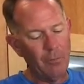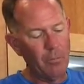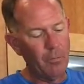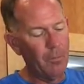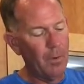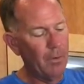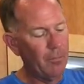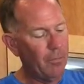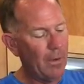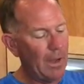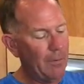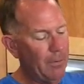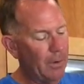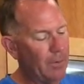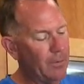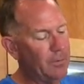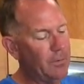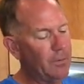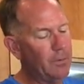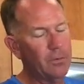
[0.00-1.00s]
from Five
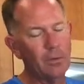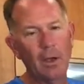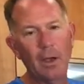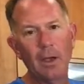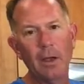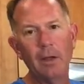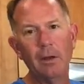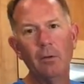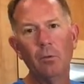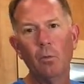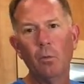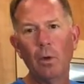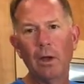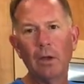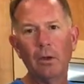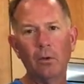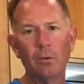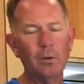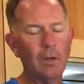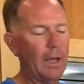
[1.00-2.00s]
Hearts Design,
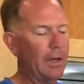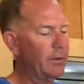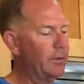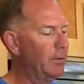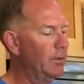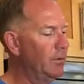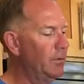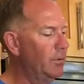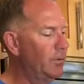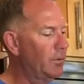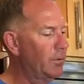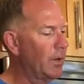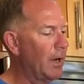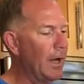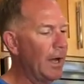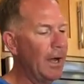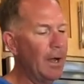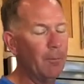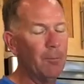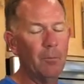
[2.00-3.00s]
Waco, Texas,
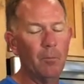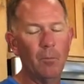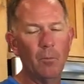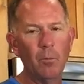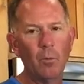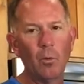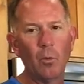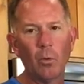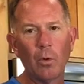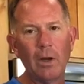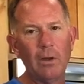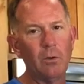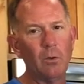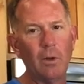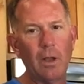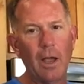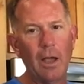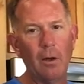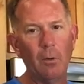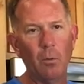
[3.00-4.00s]
um, great
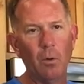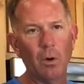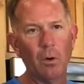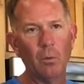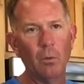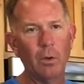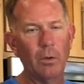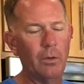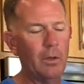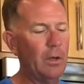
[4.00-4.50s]
guy to work with.